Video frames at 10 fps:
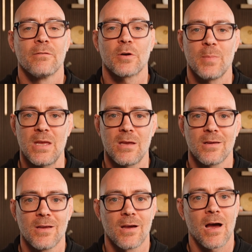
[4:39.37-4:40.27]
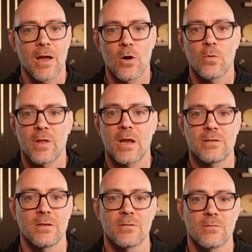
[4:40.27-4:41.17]
For me, I own that I
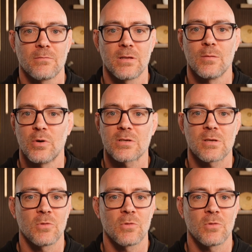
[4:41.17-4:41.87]
didn't read the books.